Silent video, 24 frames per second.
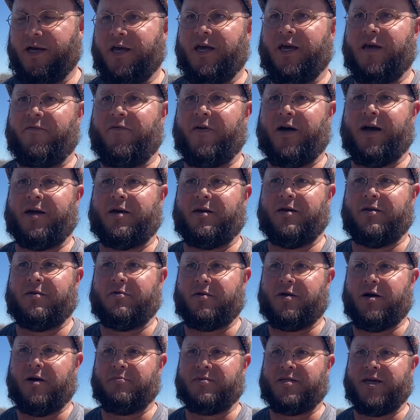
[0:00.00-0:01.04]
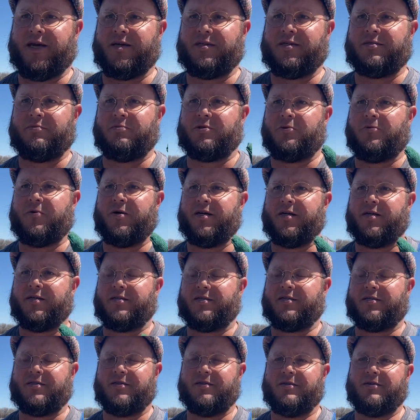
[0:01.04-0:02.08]
if I could come take some
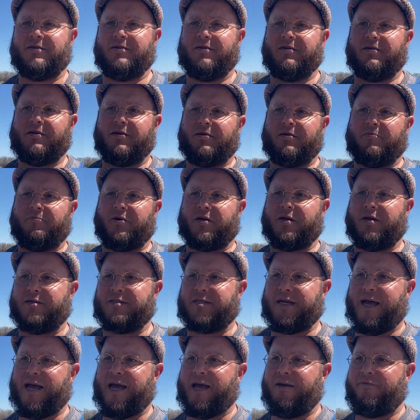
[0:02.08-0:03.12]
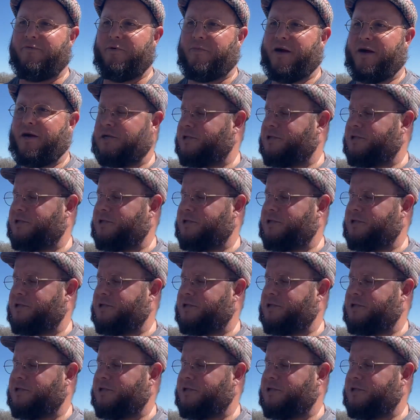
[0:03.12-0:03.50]
twigs, because I have a pear